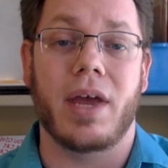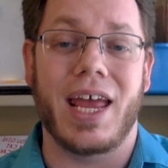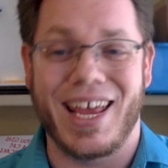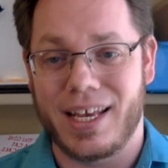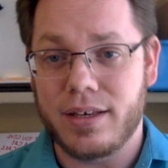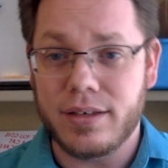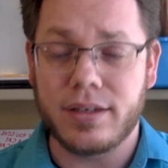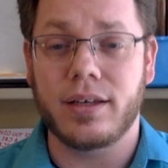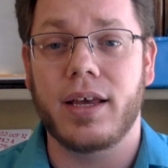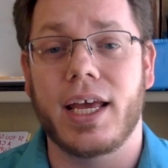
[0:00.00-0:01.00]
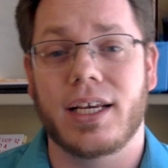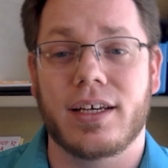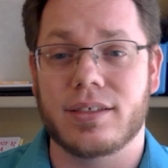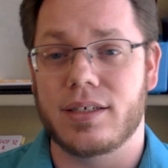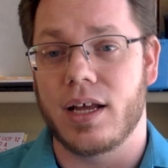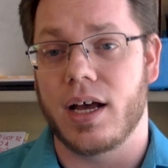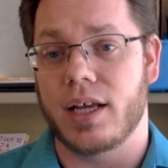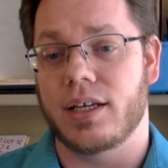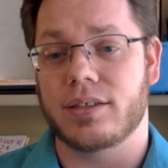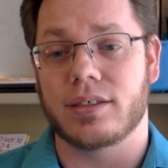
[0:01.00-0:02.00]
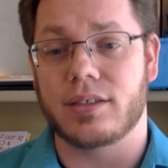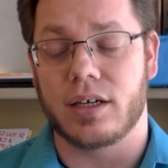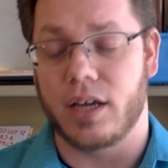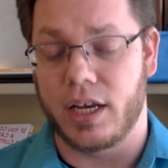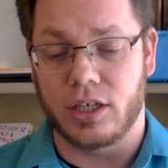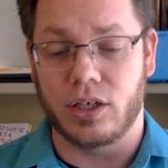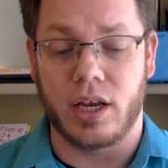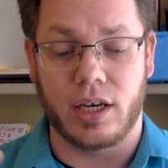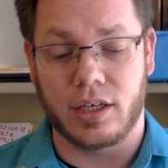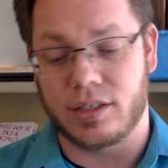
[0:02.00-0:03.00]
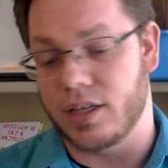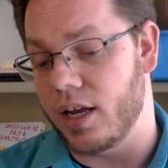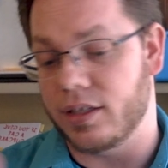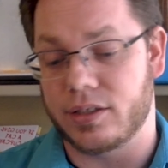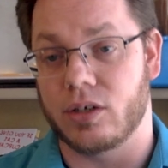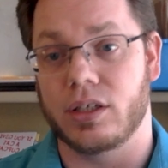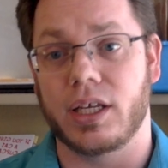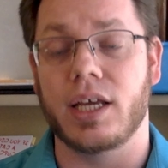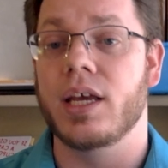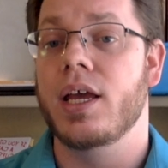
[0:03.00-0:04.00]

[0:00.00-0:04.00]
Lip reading: end, and it is not necessary, and it's not necessarily